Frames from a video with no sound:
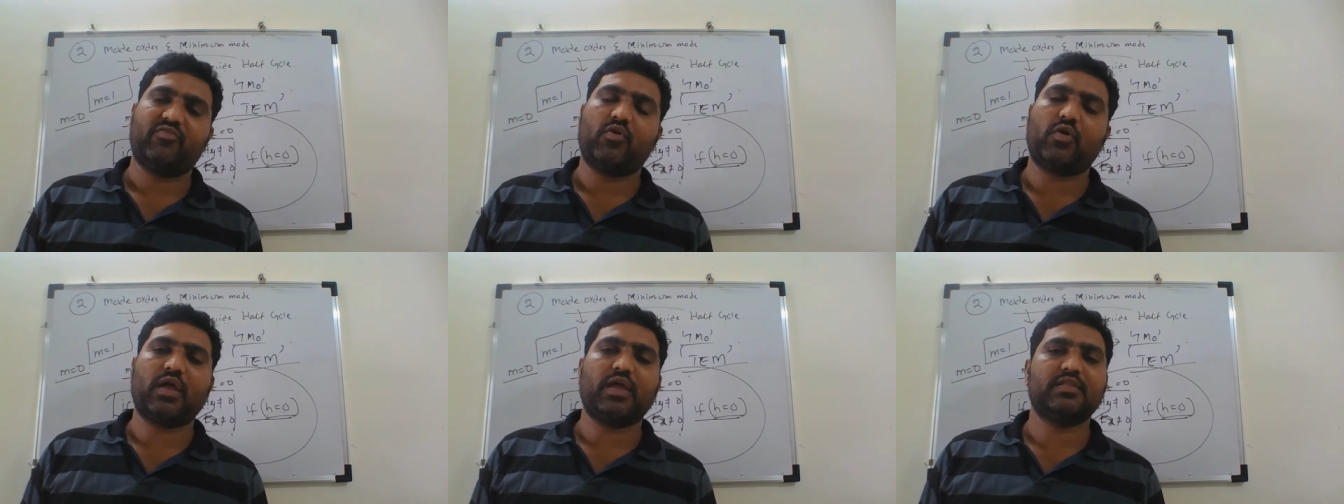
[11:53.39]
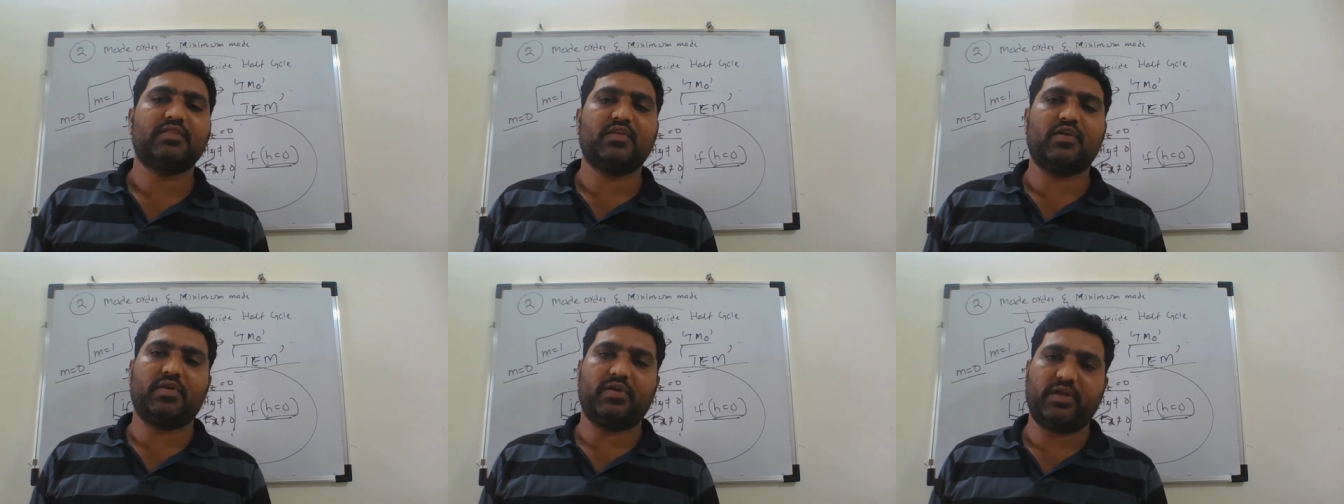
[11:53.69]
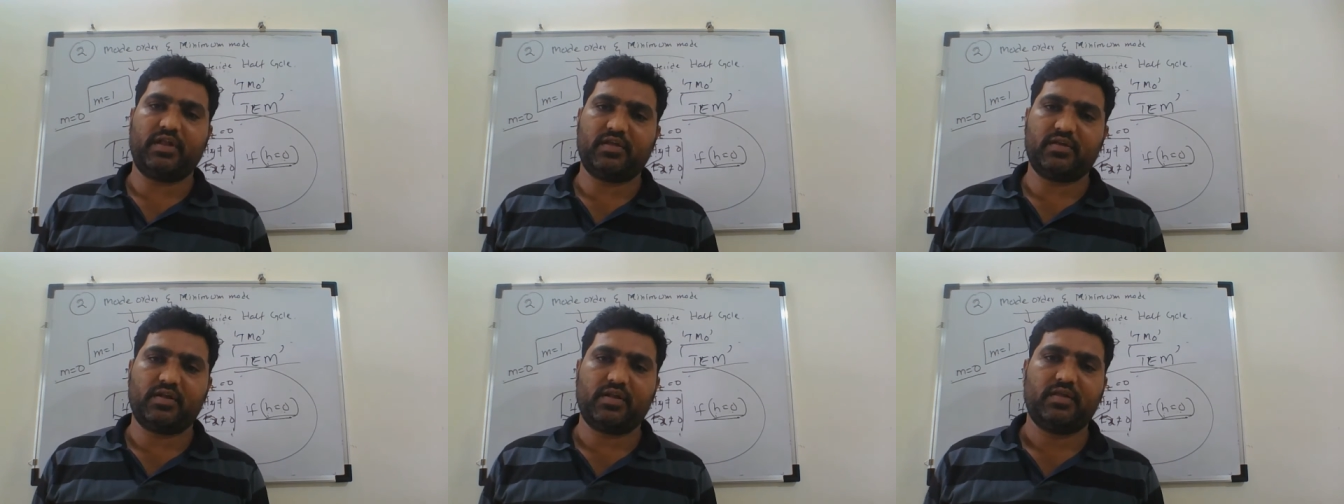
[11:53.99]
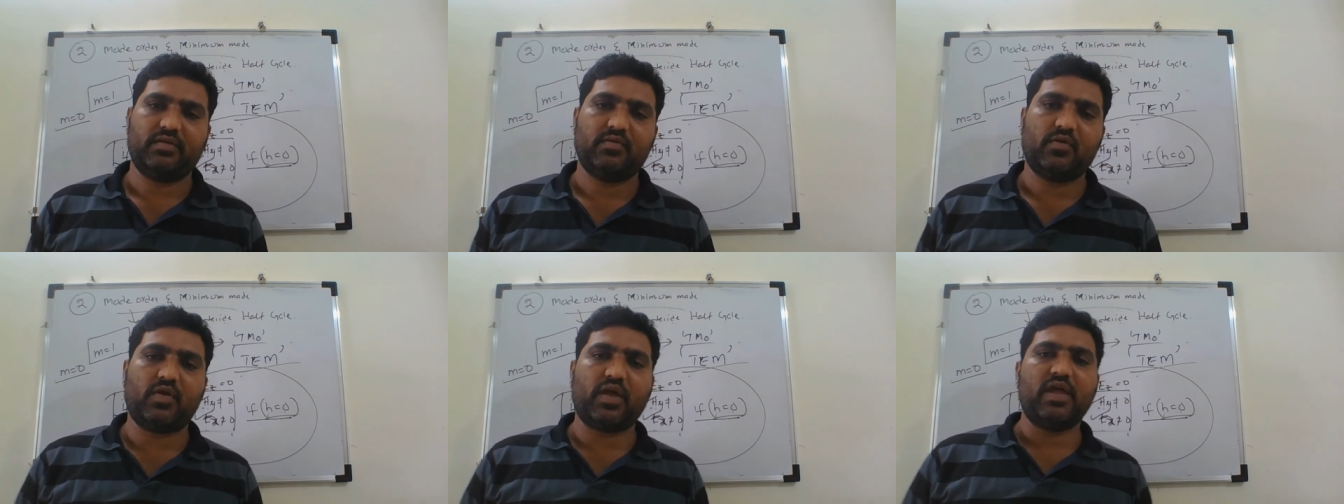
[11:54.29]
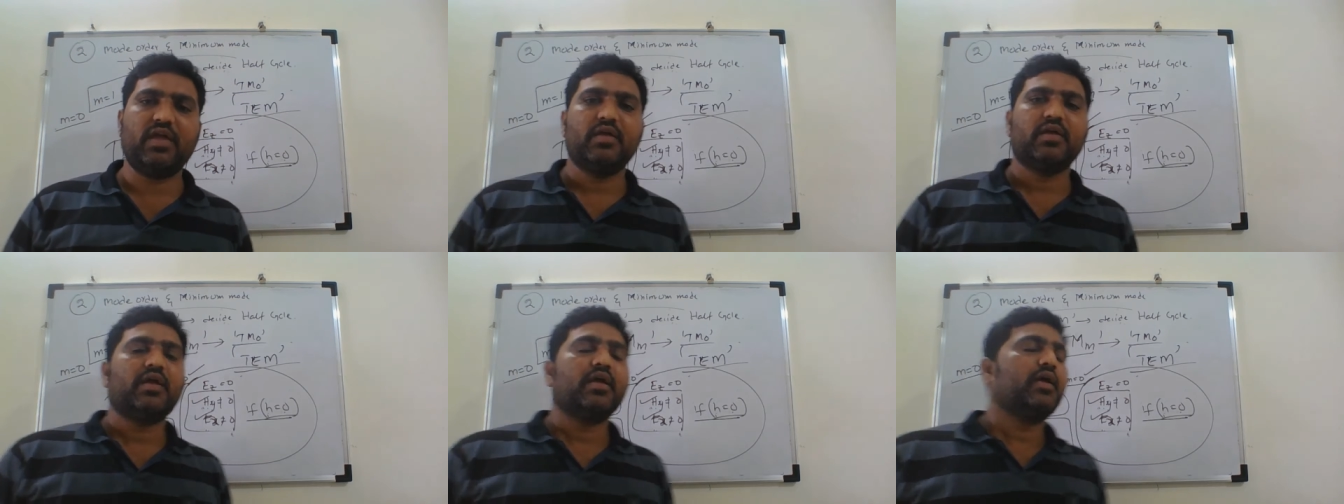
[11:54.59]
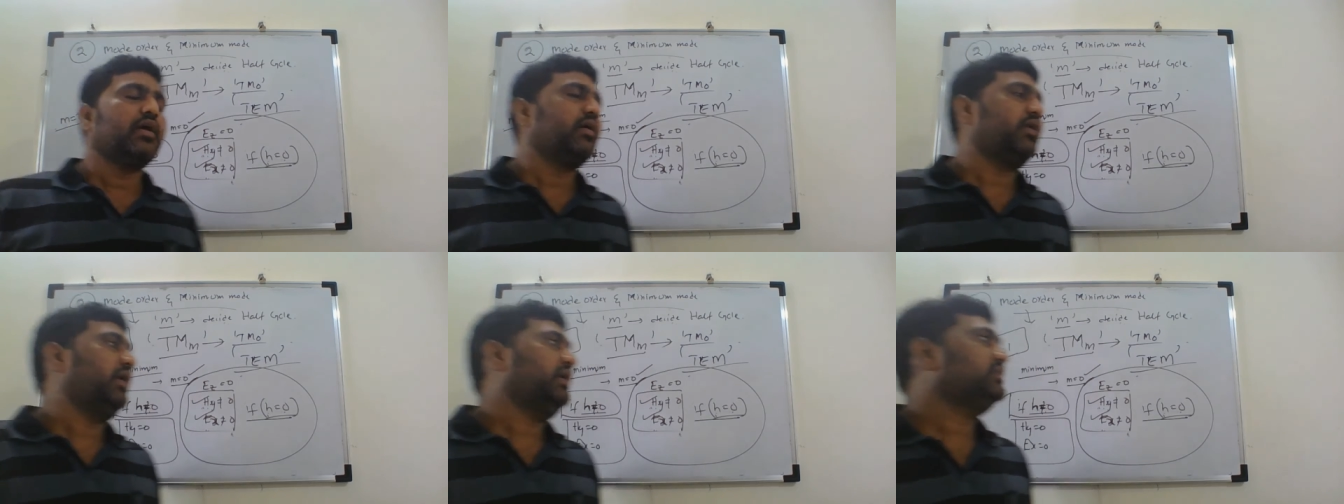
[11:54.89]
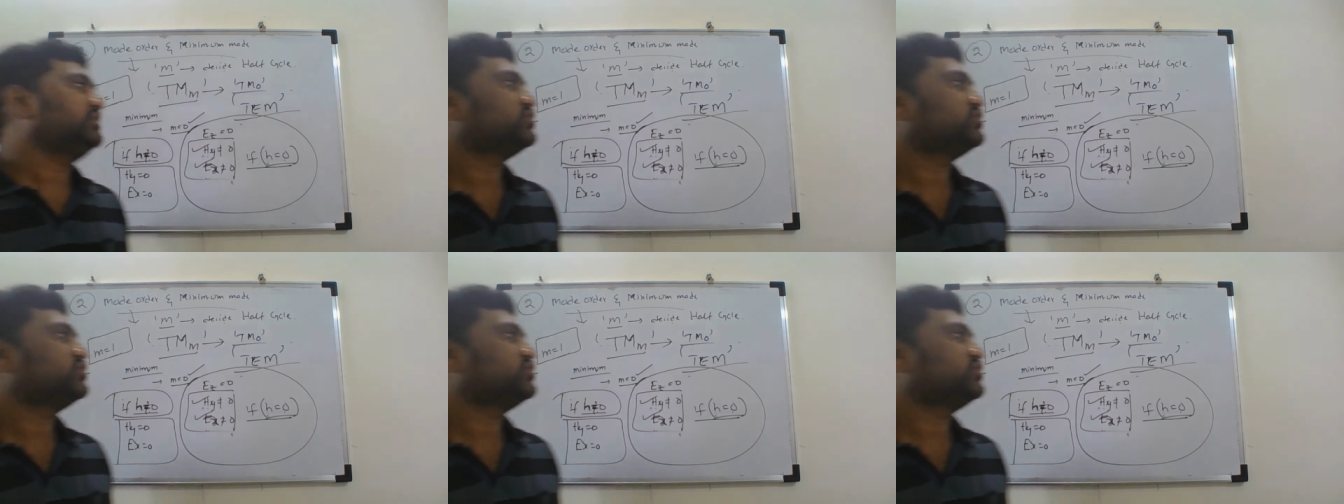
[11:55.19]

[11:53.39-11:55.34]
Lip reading: Okay, theoretically. Okay, right,